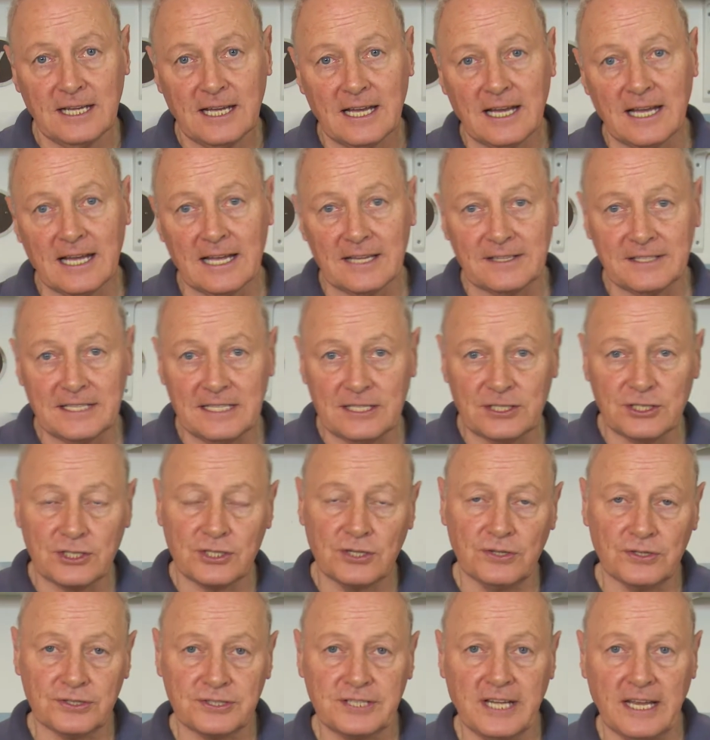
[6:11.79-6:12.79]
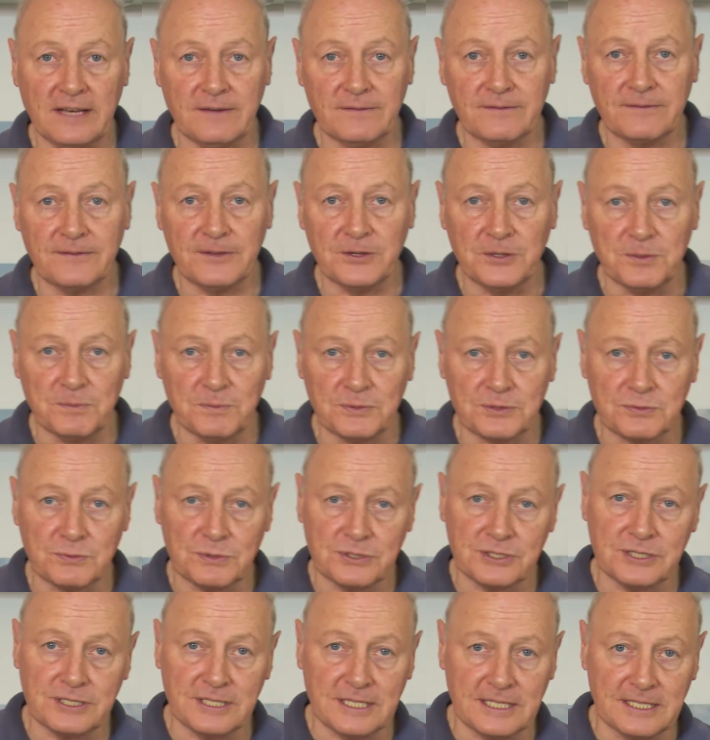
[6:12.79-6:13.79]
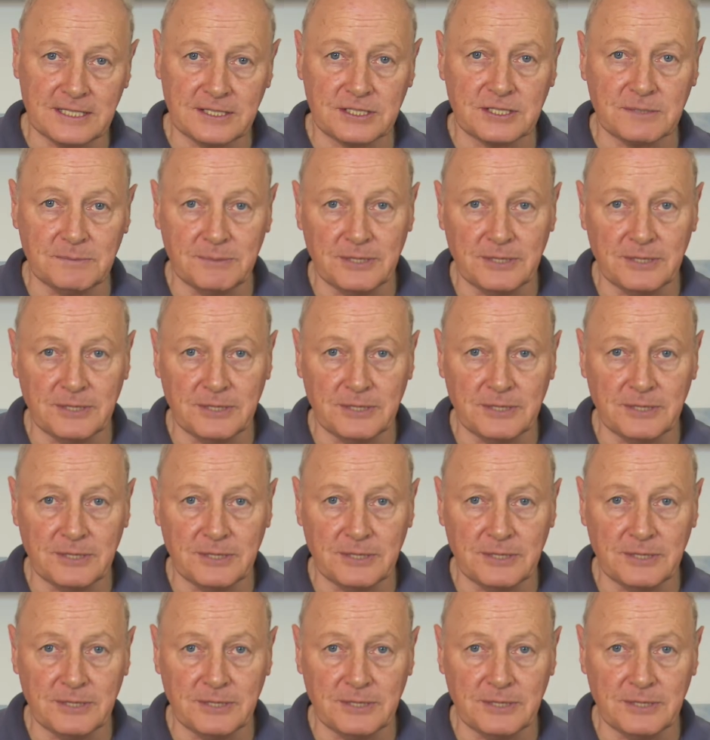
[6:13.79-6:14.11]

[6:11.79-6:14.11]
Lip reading: and he'd shot 10 films which needed to